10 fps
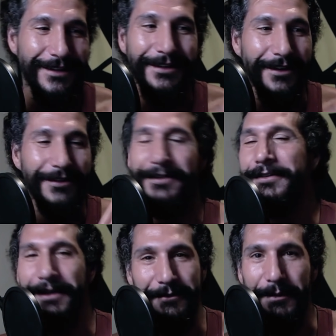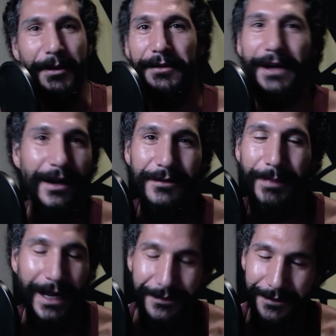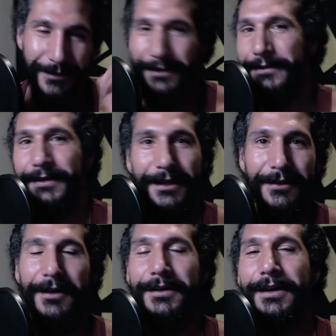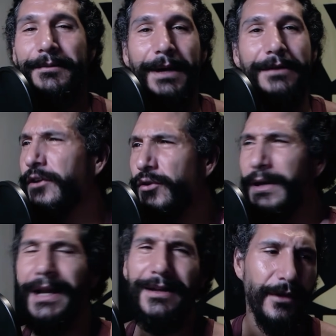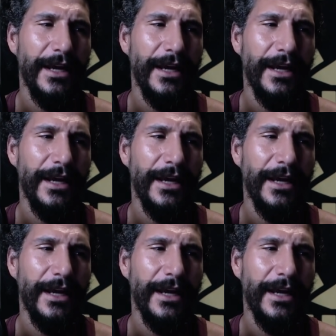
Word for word: you know it looks like we both got a spot so it's it's all good man you got to